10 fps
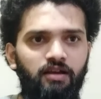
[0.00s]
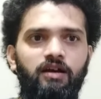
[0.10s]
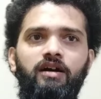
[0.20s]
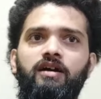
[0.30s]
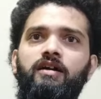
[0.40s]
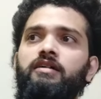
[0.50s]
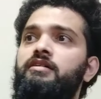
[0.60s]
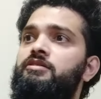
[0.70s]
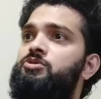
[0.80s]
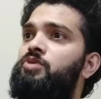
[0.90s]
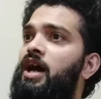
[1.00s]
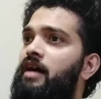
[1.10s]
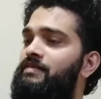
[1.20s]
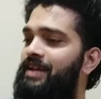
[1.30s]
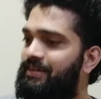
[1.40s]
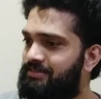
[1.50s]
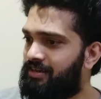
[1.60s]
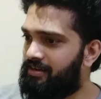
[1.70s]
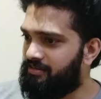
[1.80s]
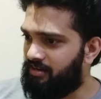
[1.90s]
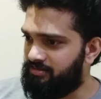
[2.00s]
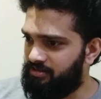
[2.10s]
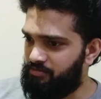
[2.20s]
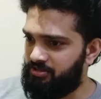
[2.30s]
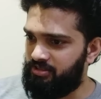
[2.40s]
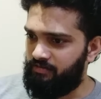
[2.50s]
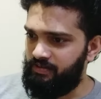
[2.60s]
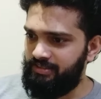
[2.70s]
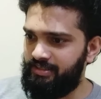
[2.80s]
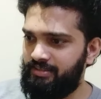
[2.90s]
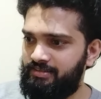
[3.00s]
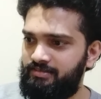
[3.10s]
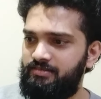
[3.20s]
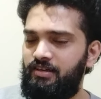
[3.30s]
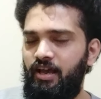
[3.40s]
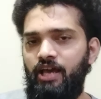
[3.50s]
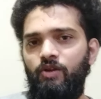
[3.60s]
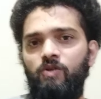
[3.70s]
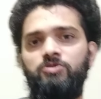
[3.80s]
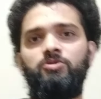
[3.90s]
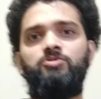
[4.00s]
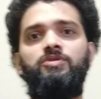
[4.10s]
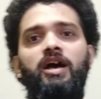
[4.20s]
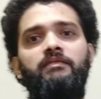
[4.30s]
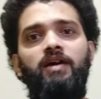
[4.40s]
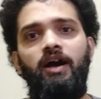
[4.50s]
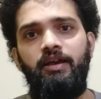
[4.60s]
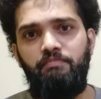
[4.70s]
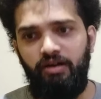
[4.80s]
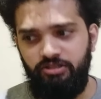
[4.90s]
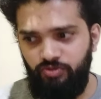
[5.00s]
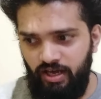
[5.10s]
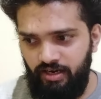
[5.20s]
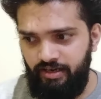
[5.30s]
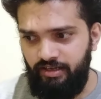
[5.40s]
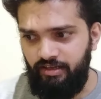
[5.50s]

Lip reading: to have an excellent customer services, and also to have a high punctuality.